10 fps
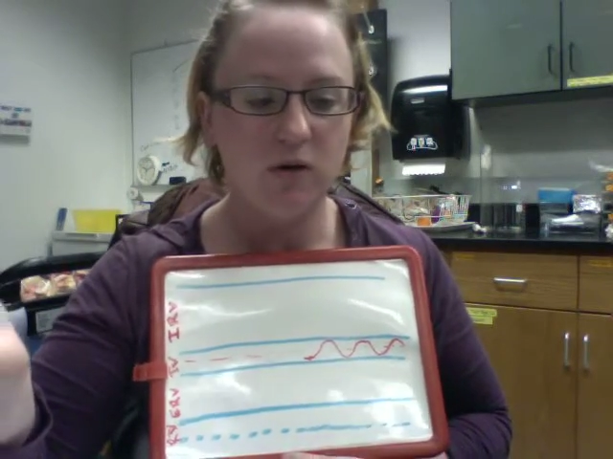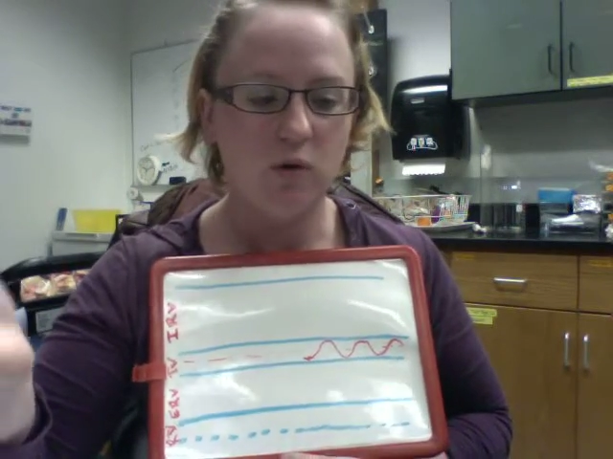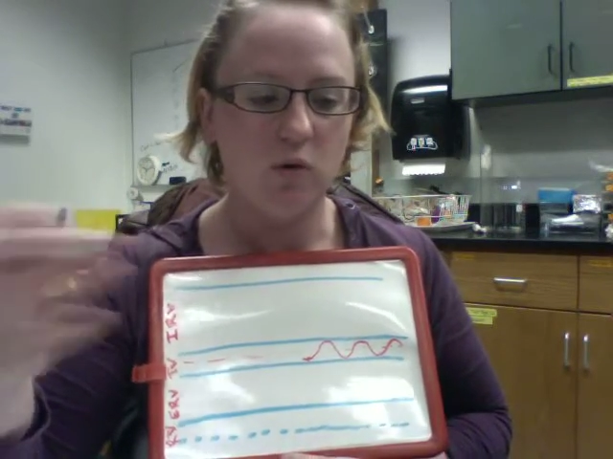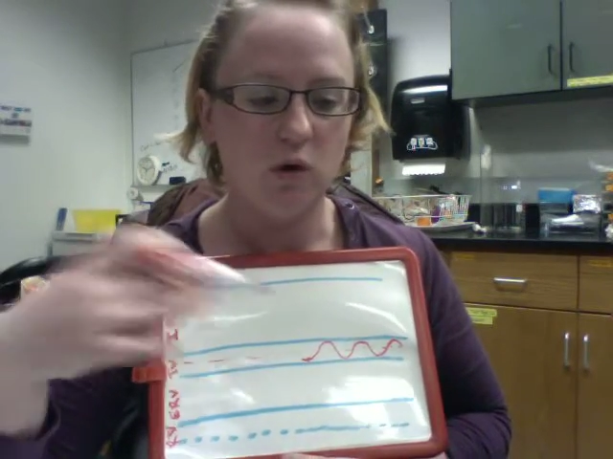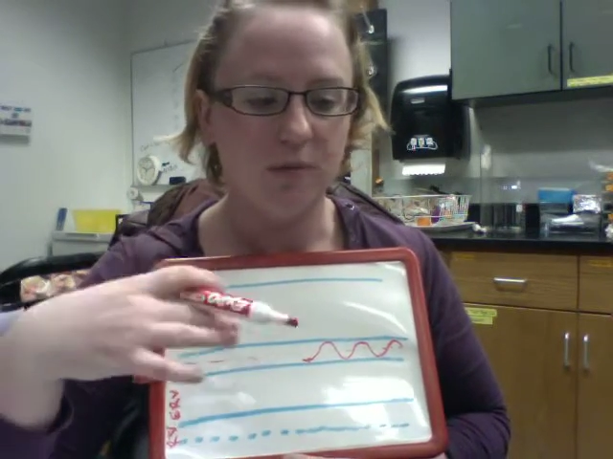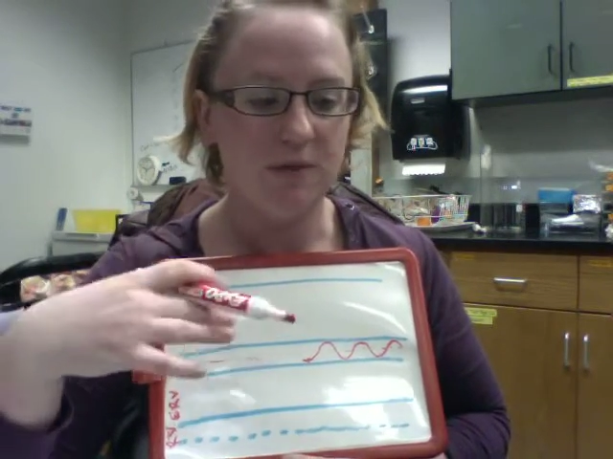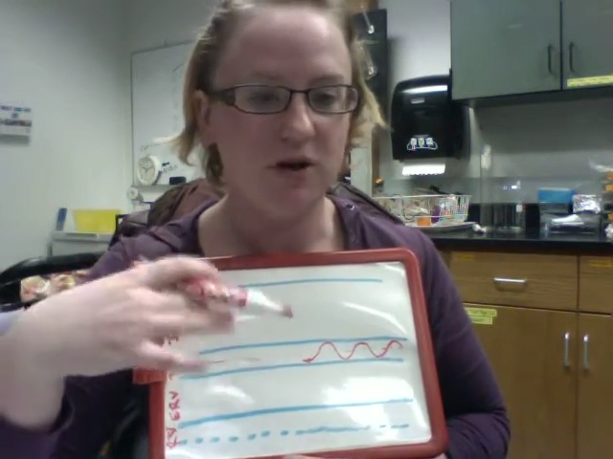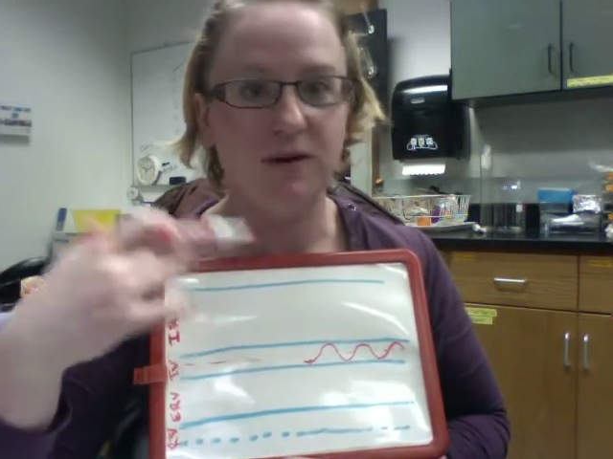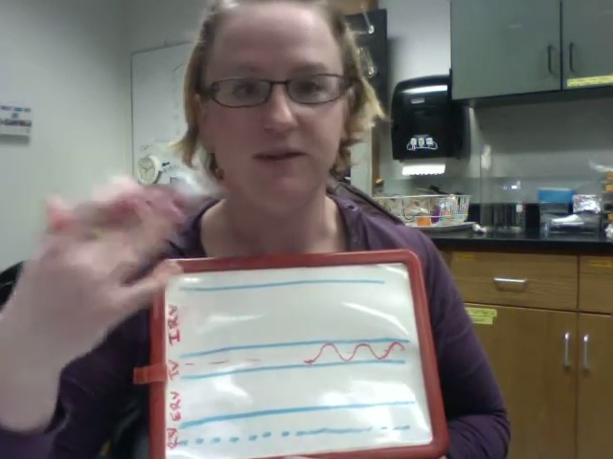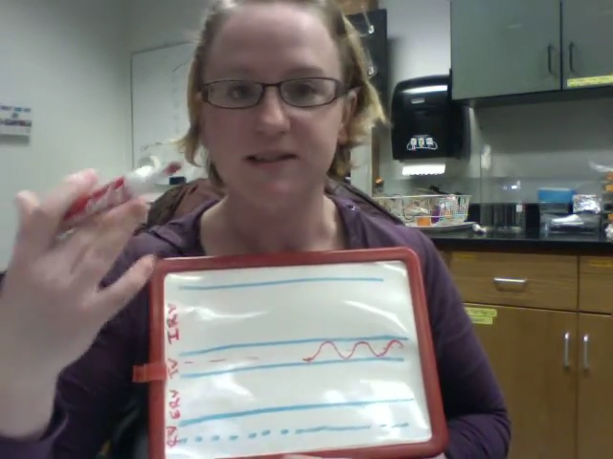or maybe you're
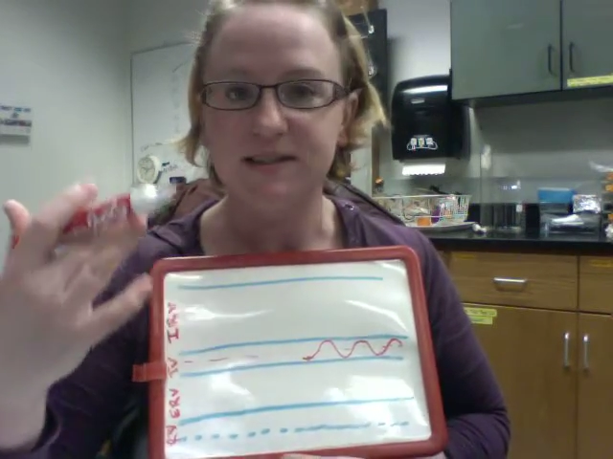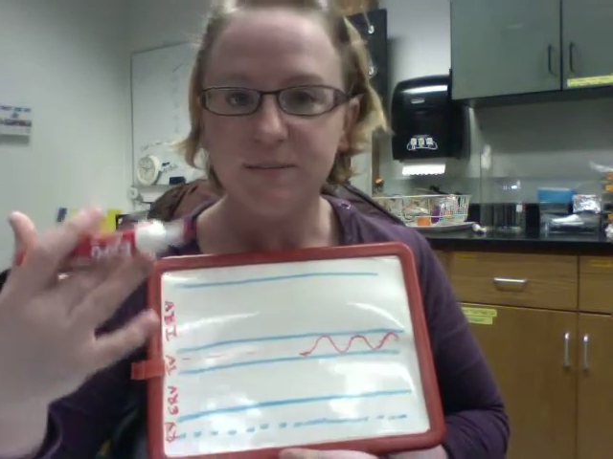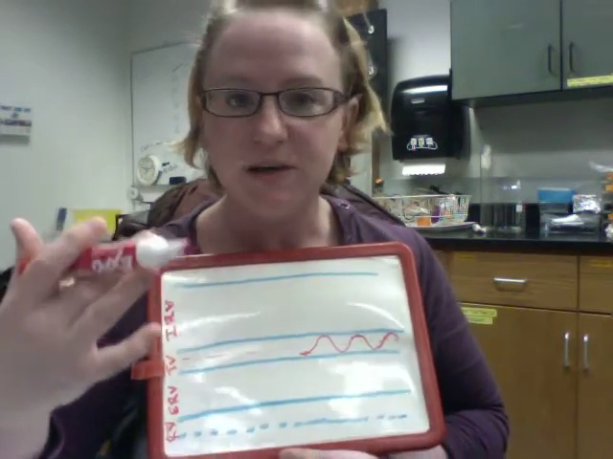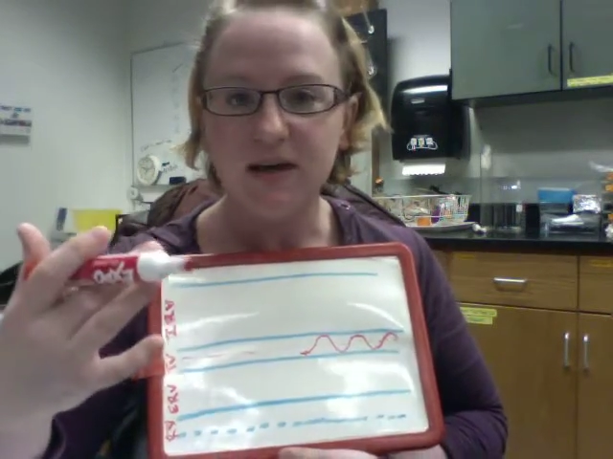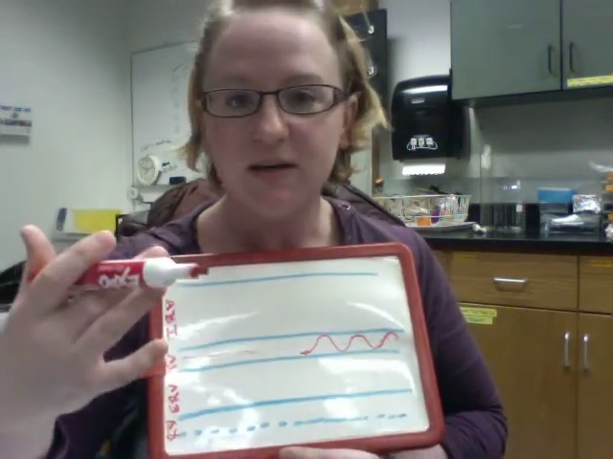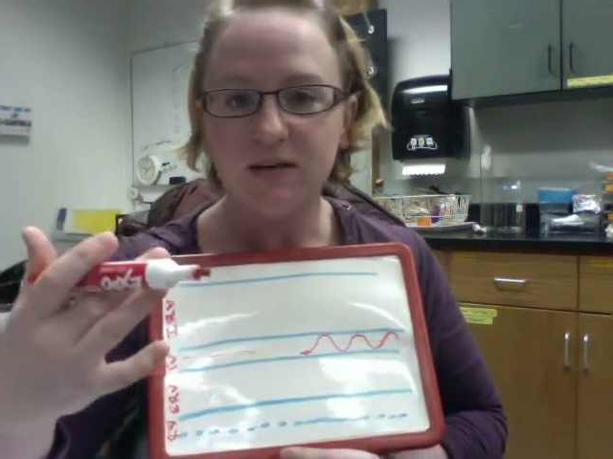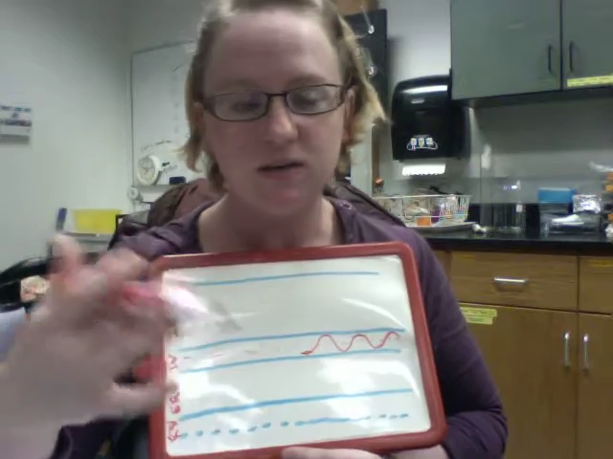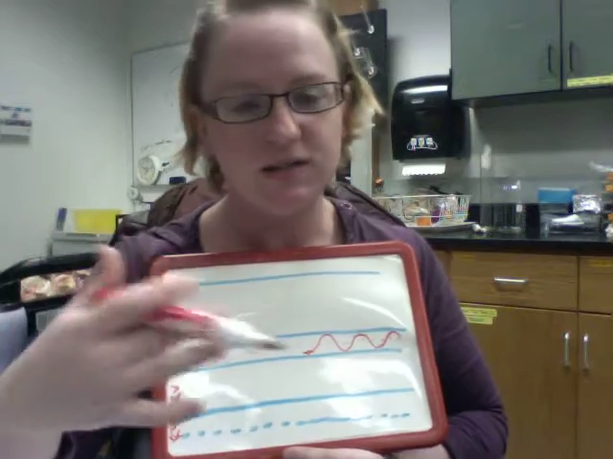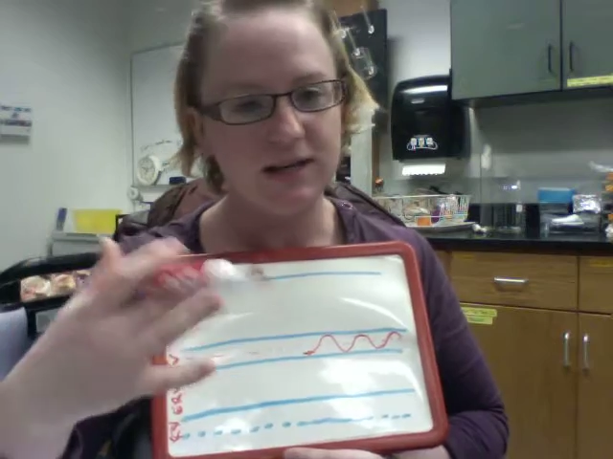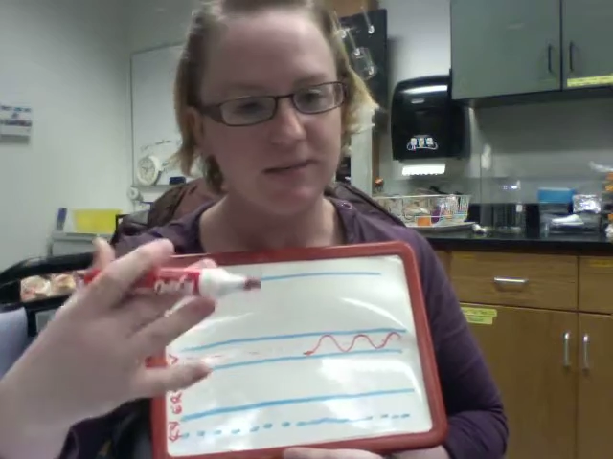about to speak, so
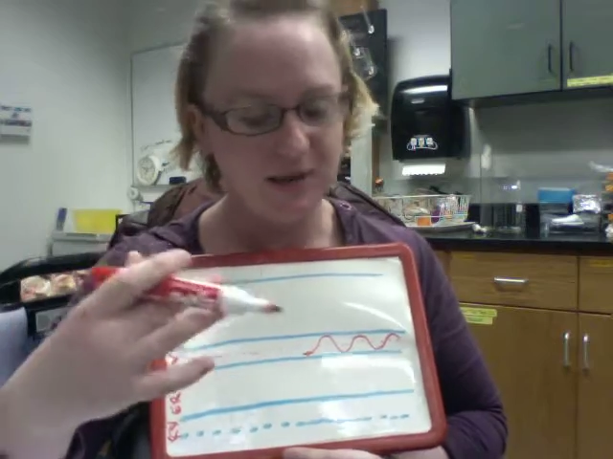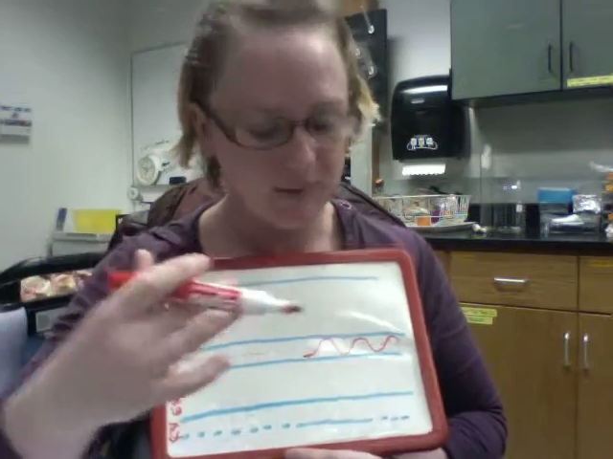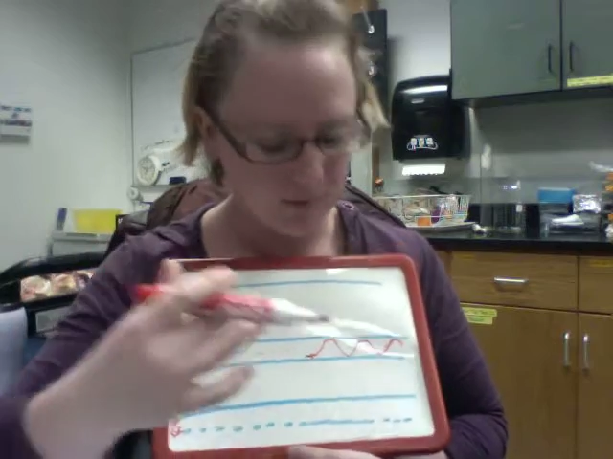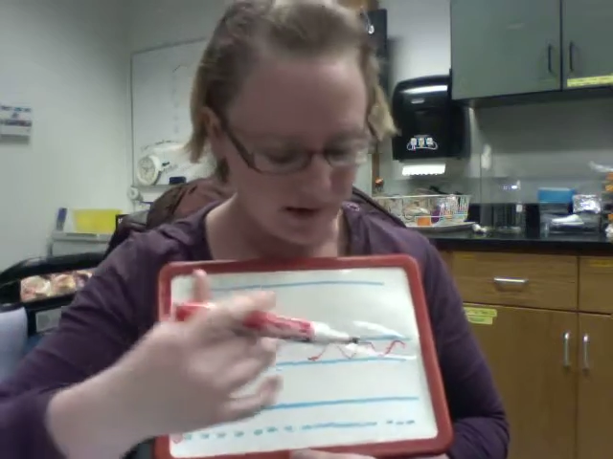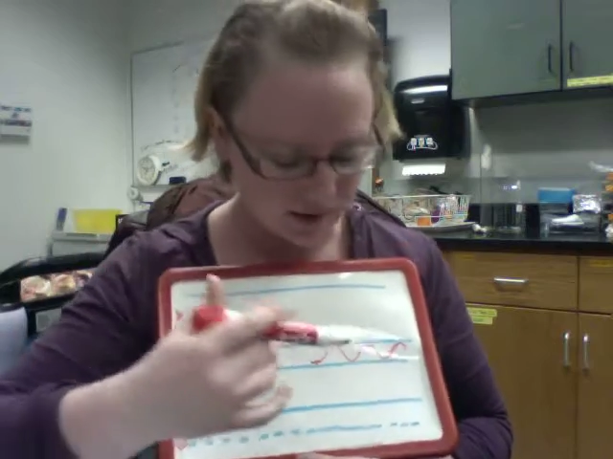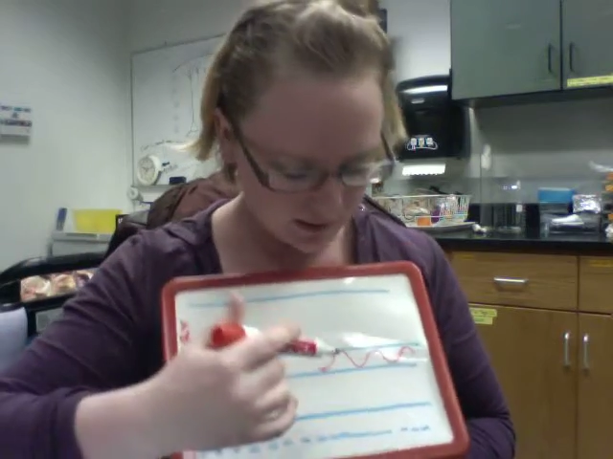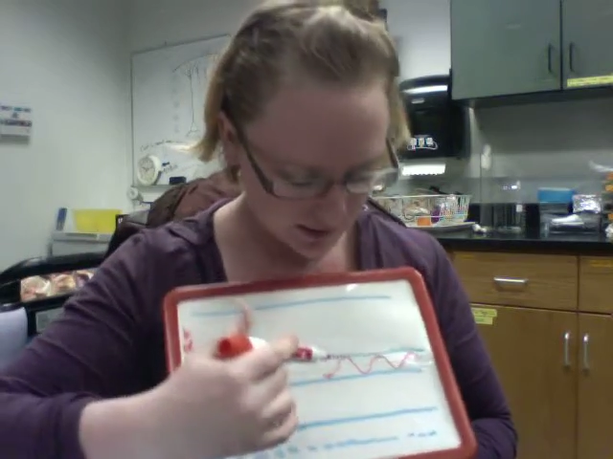you take a big breath.